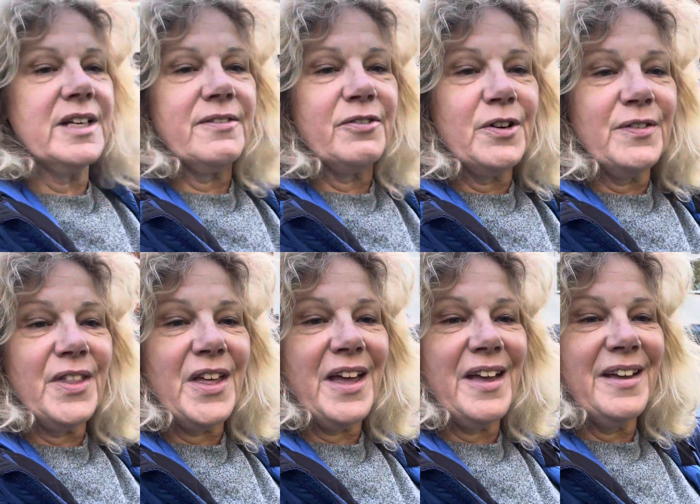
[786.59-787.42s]
for over
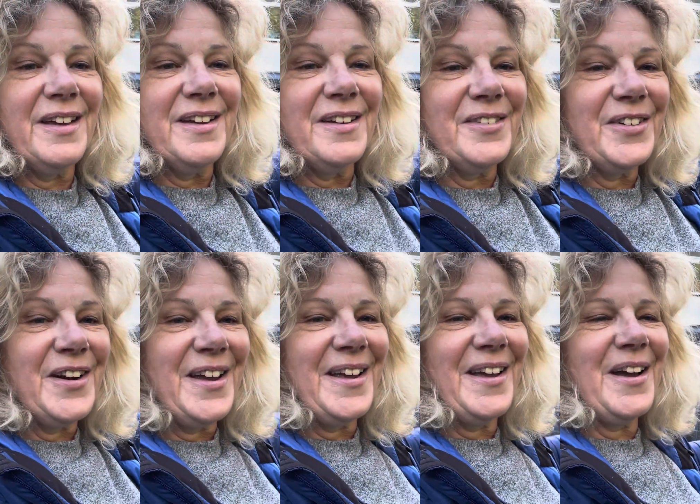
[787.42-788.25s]
there for
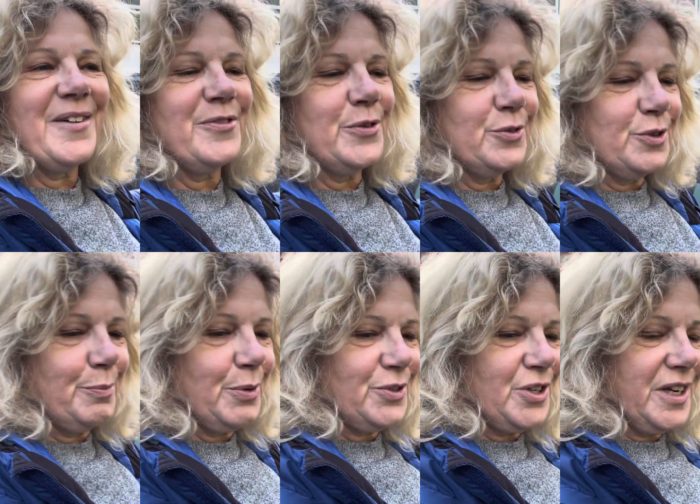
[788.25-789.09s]
a future
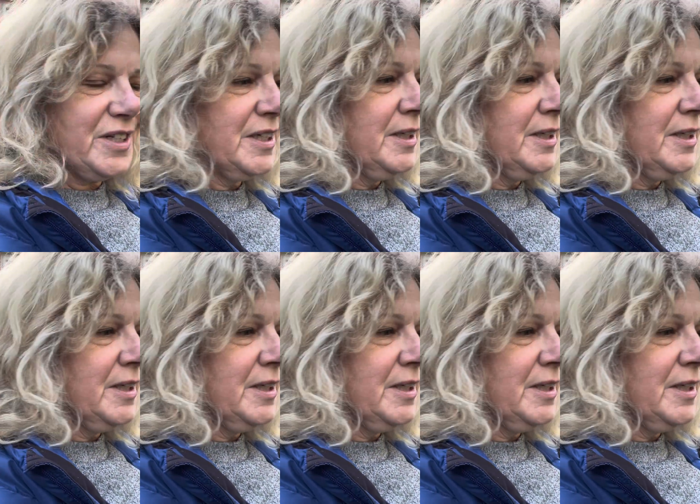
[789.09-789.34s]
project.